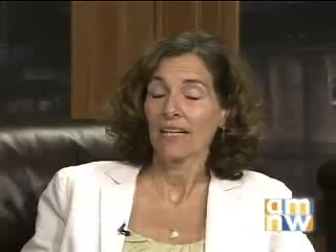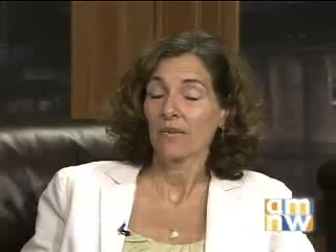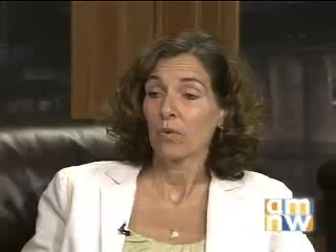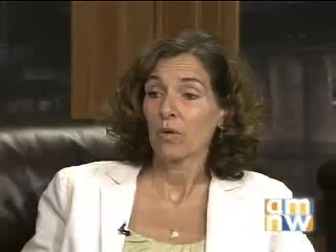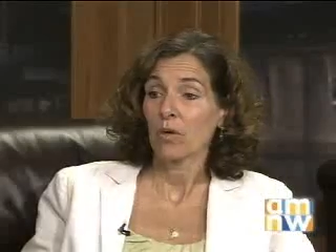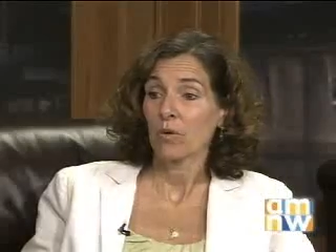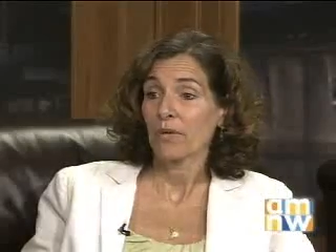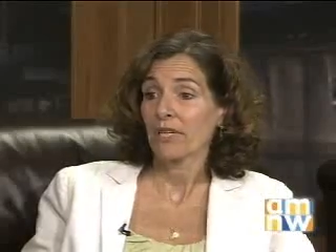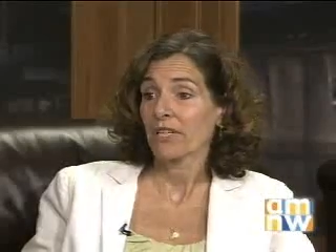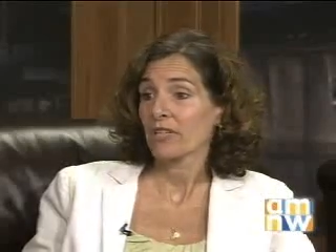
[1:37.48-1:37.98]

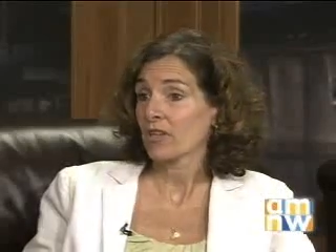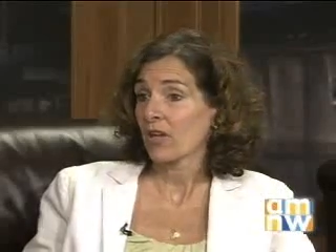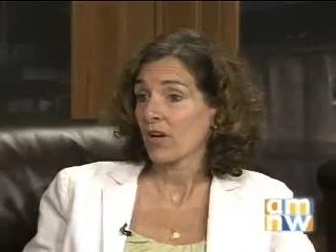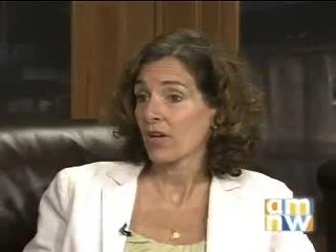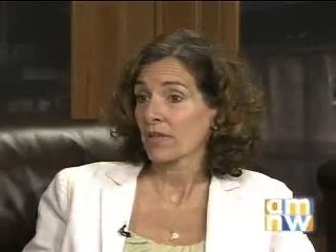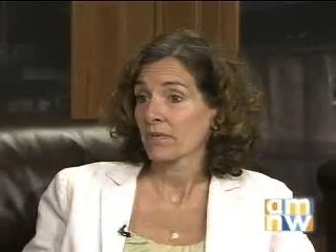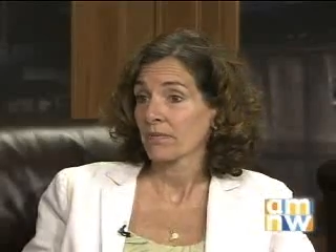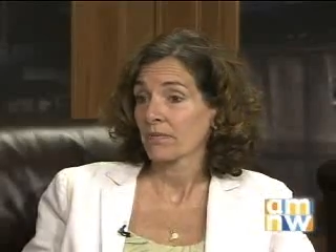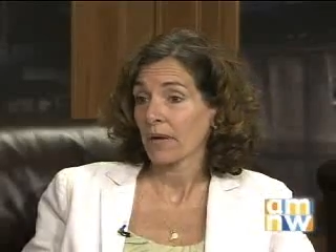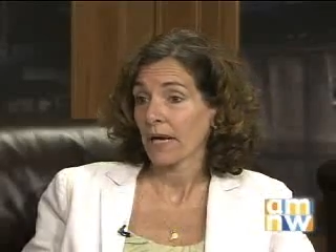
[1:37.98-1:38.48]
Well, we could
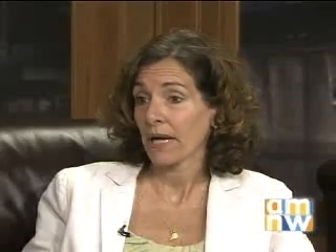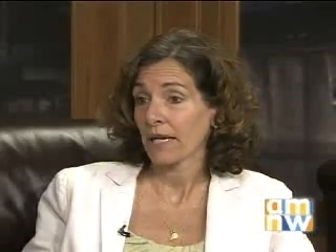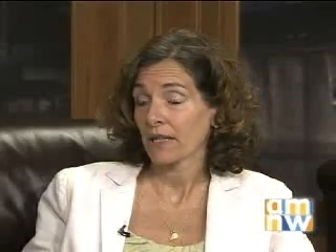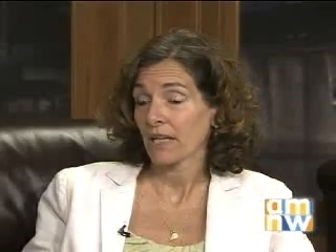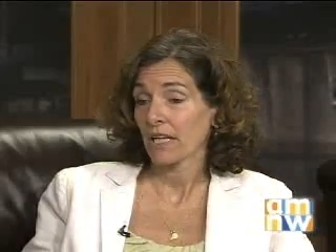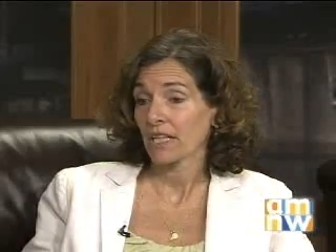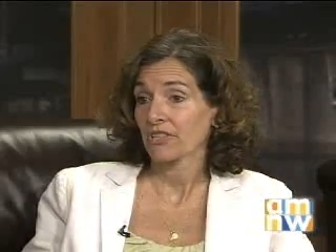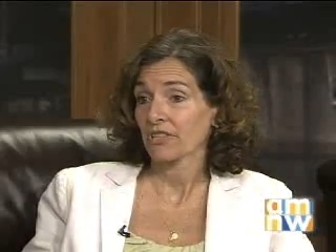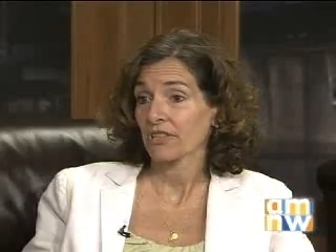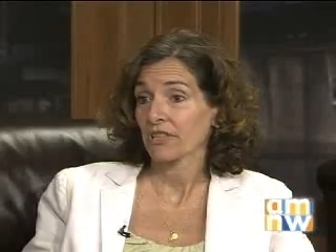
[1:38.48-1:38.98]
call it
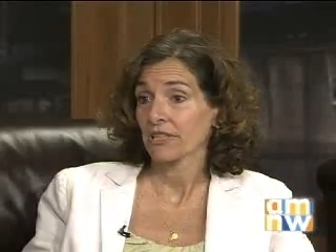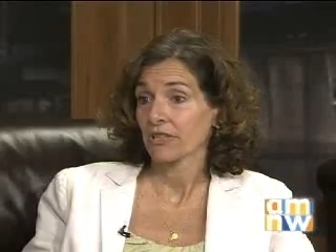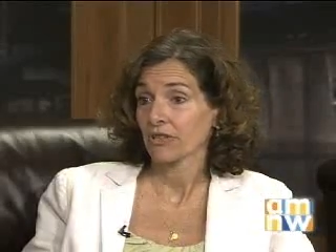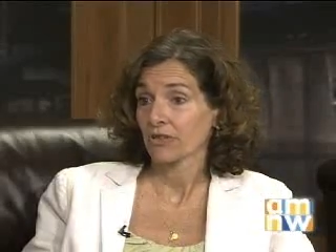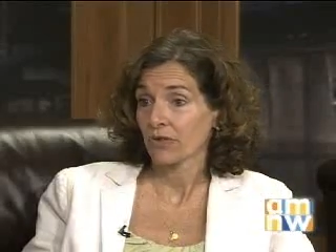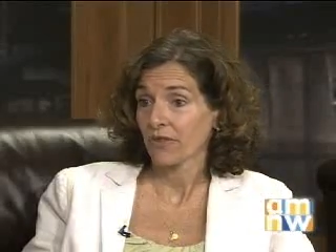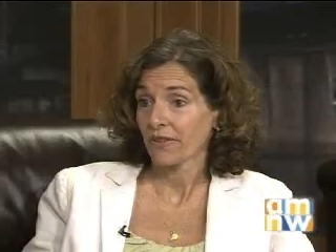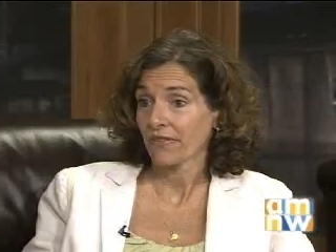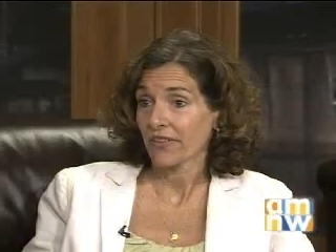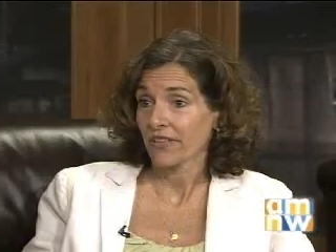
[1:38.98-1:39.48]
biologically
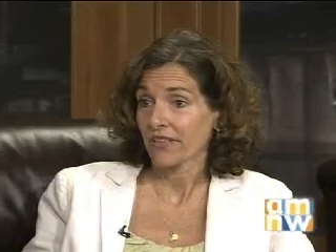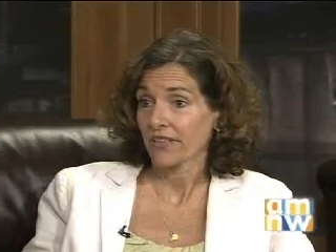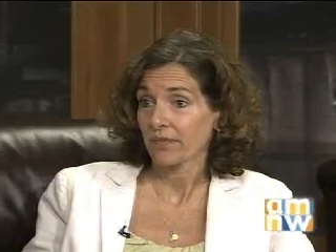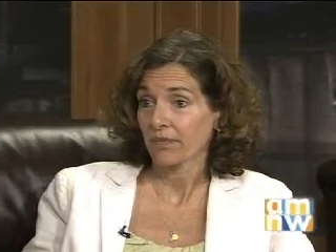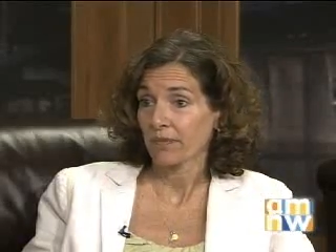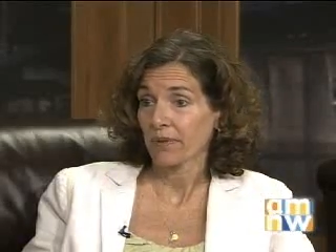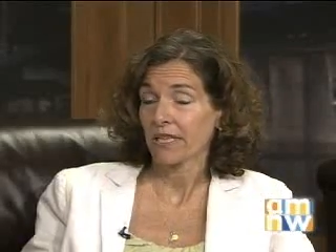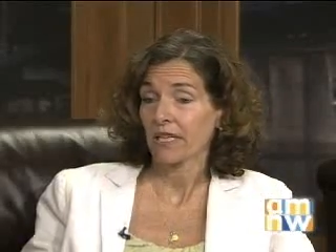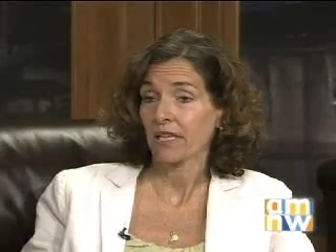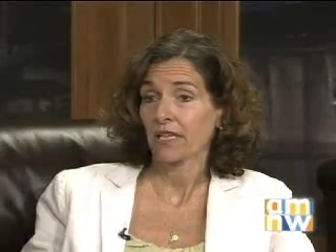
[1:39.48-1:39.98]

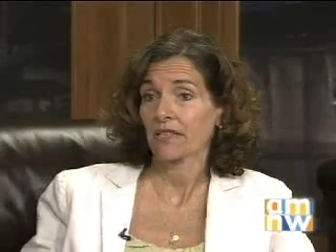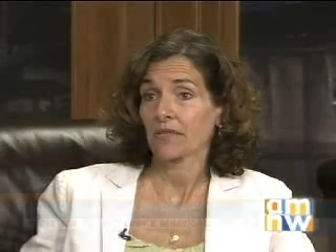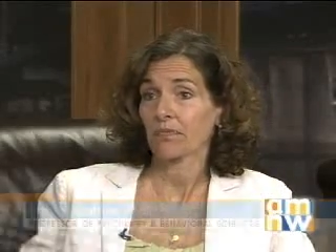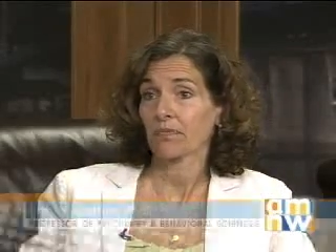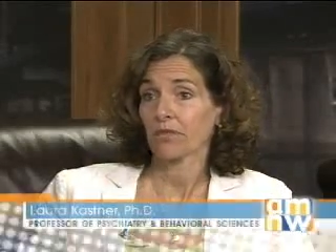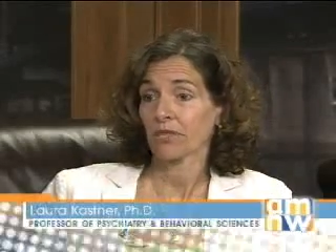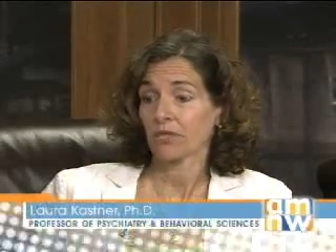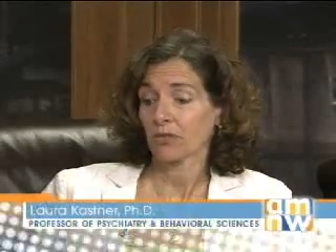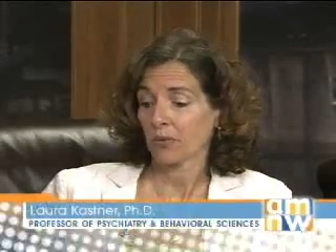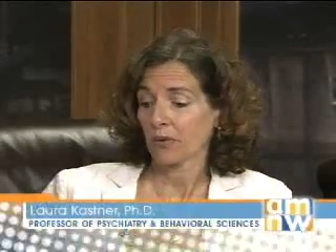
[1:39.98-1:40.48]
driven because
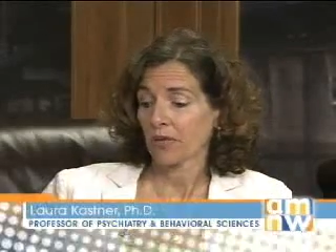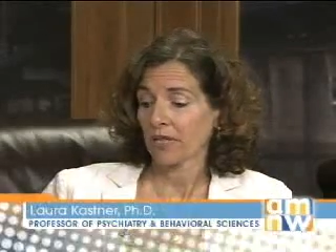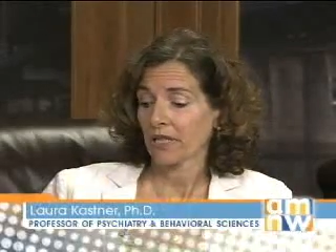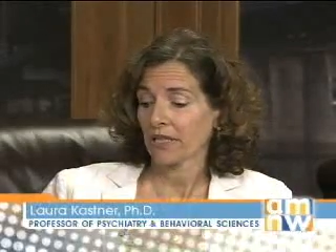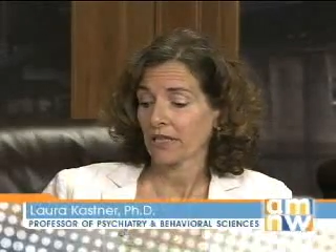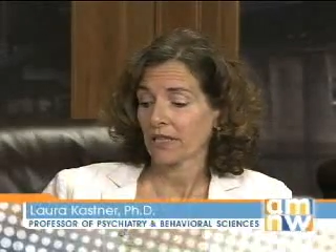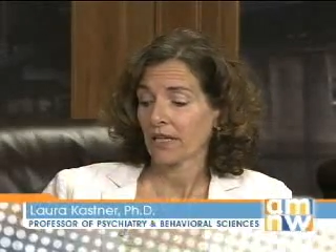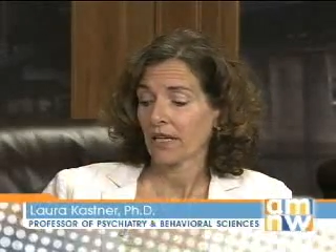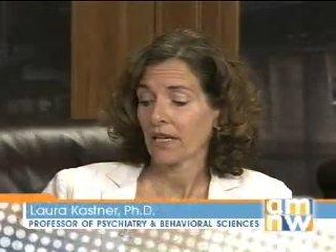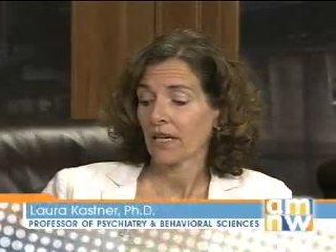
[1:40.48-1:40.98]

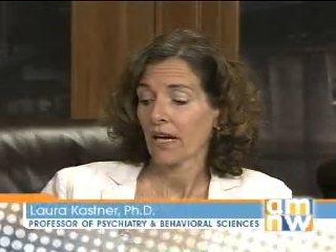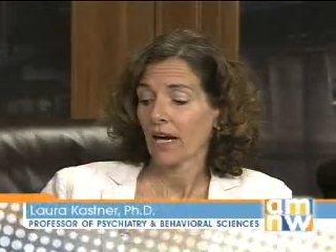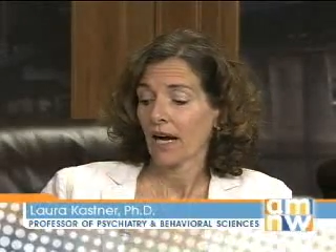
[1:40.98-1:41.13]
between